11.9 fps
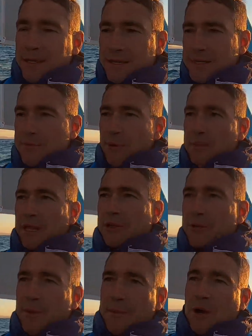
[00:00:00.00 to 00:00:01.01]
It's put me a
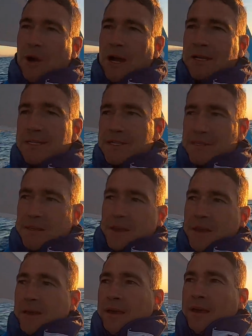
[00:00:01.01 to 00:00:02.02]
little bit behind. It's
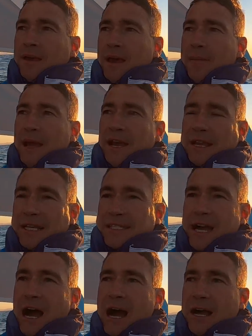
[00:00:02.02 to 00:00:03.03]
about to get
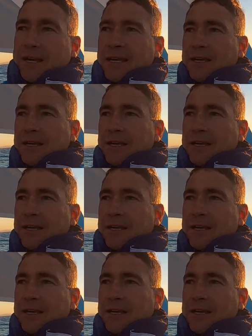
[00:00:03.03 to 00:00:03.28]
dark.